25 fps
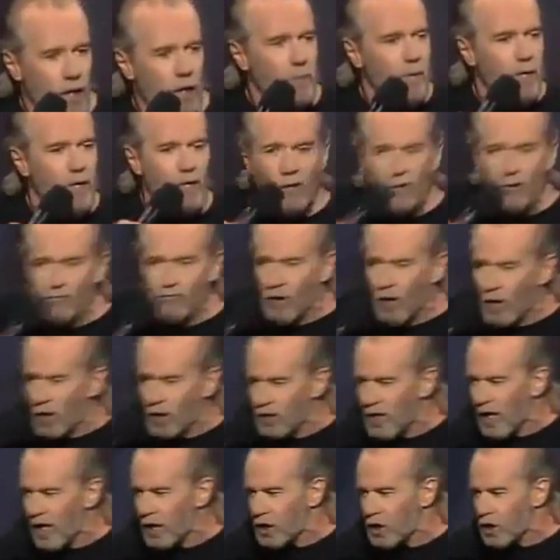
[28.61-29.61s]
Comedians run
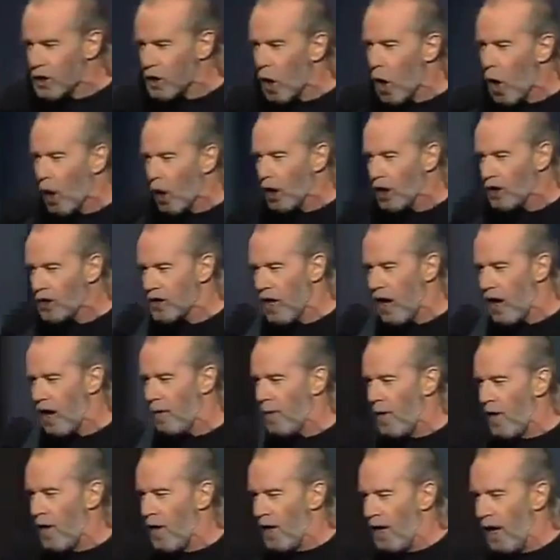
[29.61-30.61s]
into that shit all the
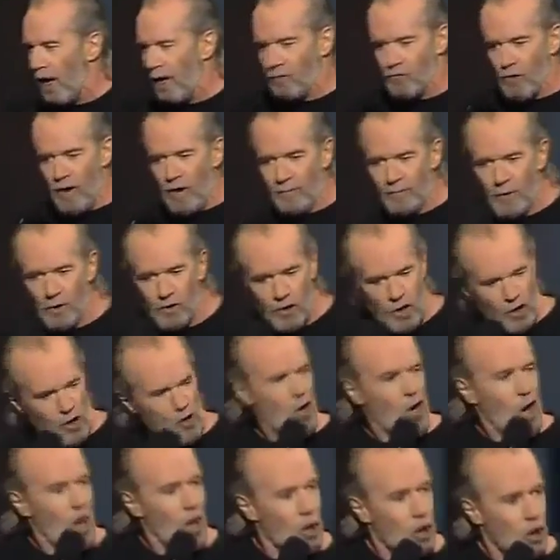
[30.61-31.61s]
time. Like rape, they'll say,
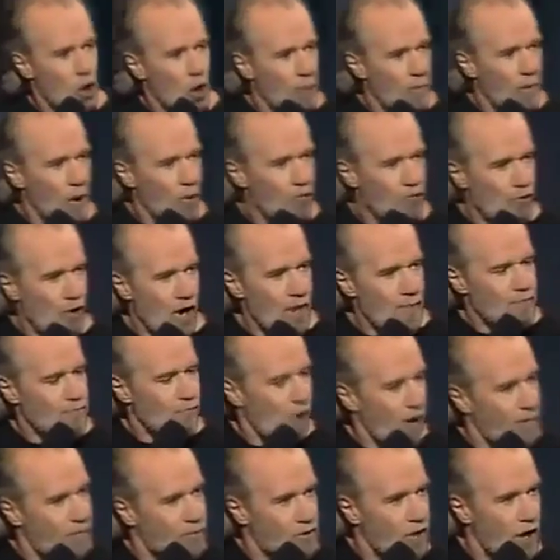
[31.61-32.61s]
you can't joke about rape,
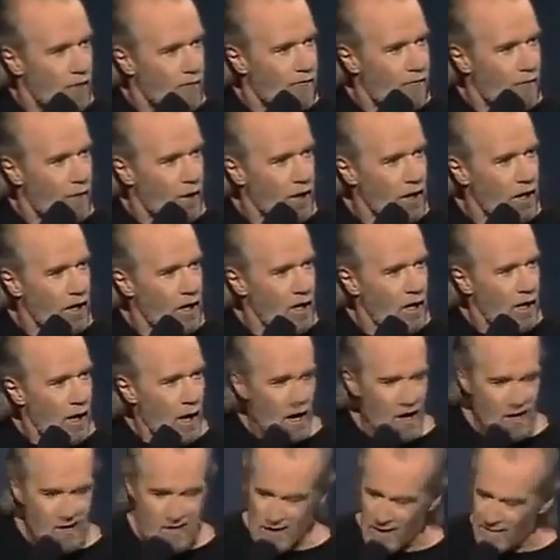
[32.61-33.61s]
rape's not funny.
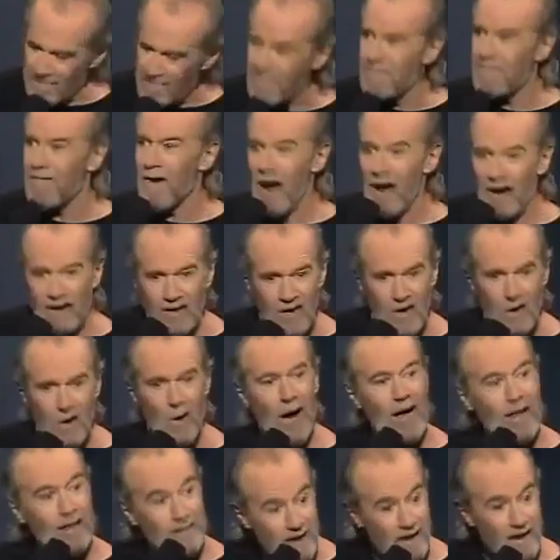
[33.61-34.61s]
I say, fuck
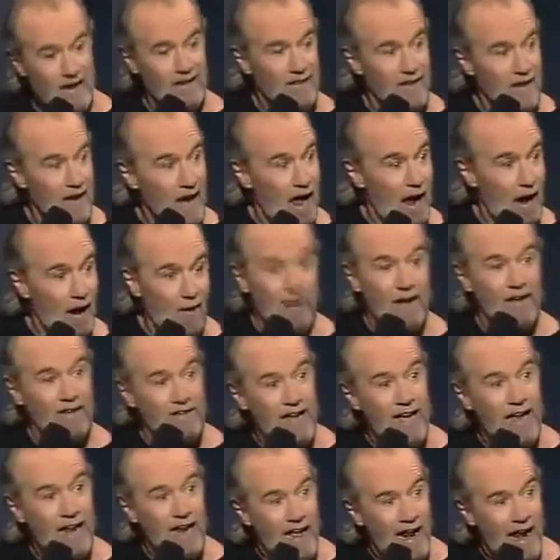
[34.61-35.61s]
you, I think it's
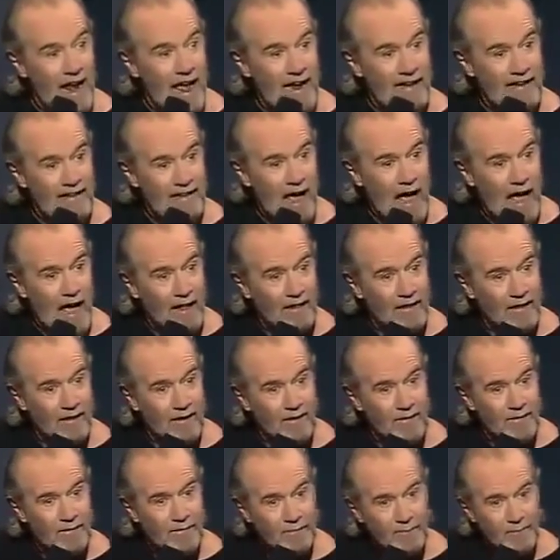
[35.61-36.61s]
hilarious. How do you like
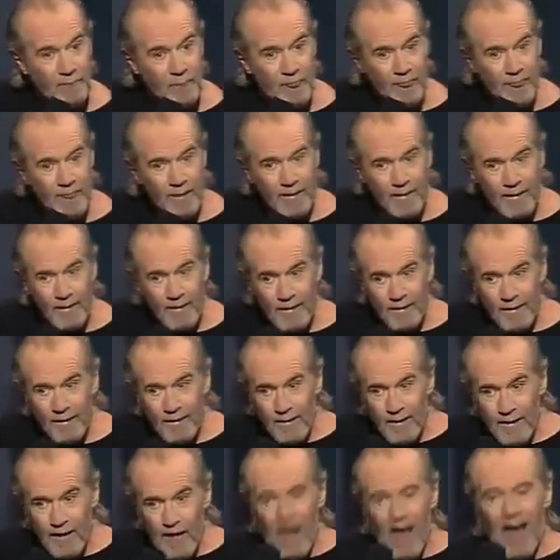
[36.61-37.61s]

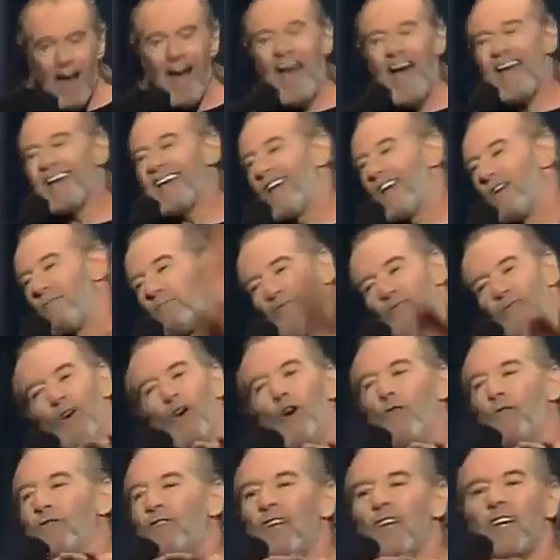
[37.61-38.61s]
that? I can
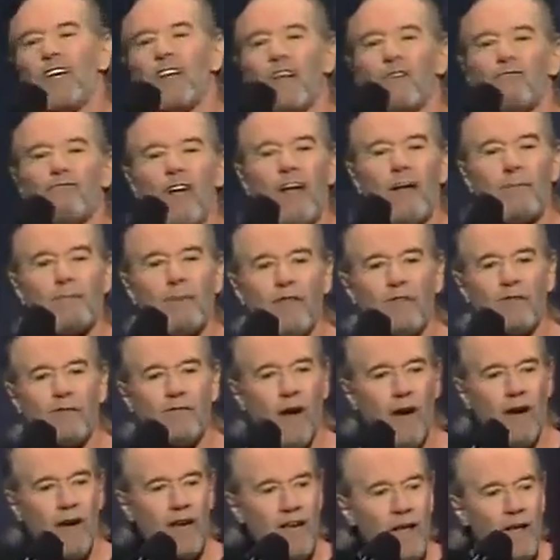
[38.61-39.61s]
prove to you that rape is
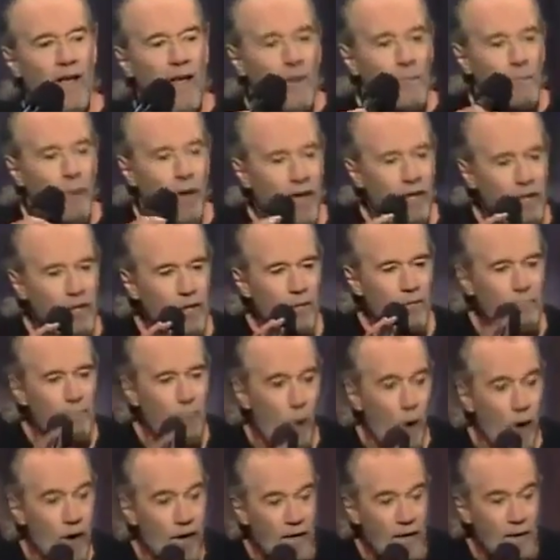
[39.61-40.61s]
funny. Picture
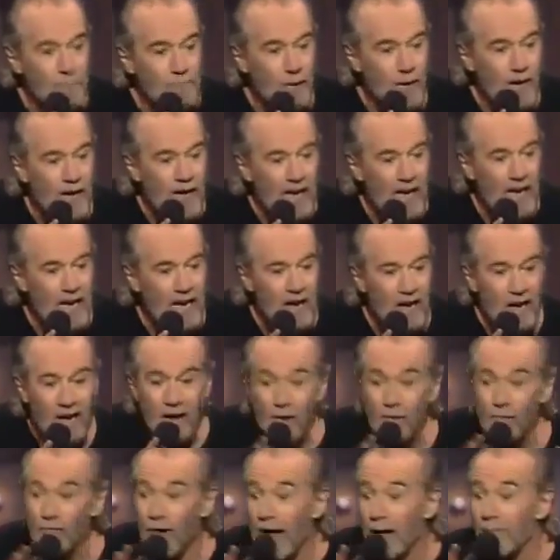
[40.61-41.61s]
Porky Pig
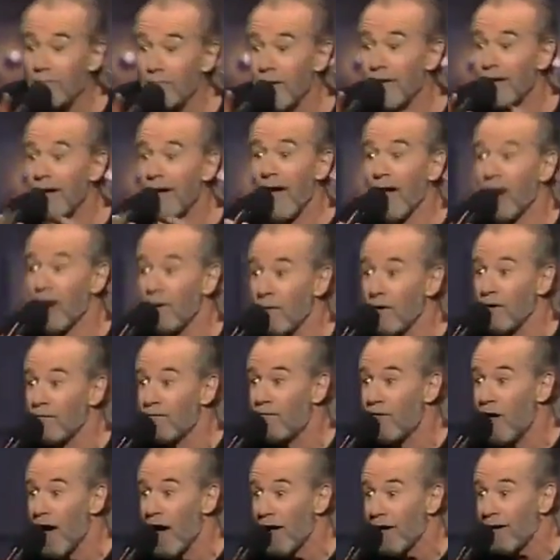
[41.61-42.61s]
raping Elmer
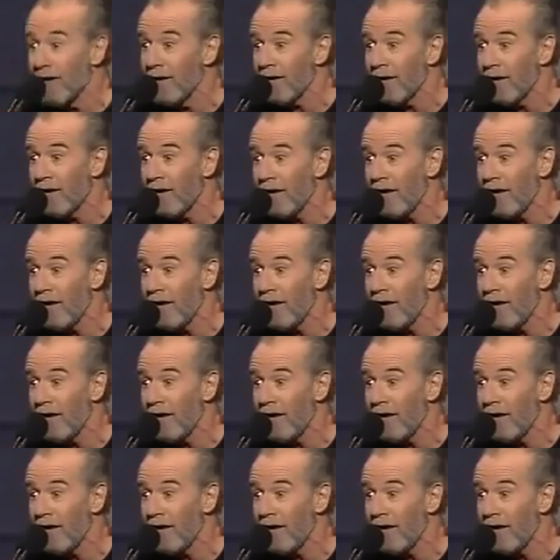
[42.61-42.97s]
Fudd.